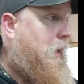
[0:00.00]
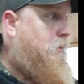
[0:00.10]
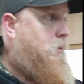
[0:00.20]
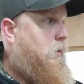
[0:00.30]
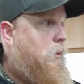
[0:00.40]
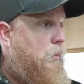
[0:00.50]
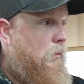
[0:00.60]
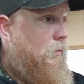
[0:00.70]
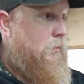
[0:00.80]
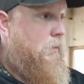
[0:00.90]
And
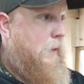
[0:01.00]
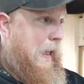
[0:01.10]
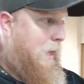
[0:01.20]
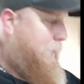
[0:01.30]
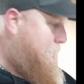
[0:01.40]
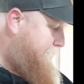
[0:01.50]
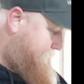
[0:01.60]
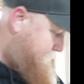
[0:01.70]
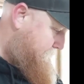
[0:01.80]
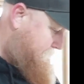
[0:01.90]
so now that I've
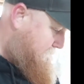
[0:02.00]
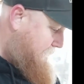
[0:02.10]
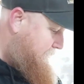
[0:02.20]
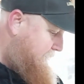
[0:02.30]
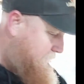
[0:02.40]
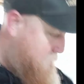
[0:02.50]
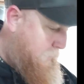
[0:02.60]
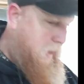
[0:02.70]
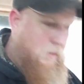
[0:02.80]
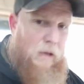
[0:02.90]
cleaned this
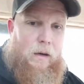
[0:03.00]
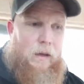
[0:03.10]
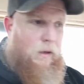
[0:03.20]
space out,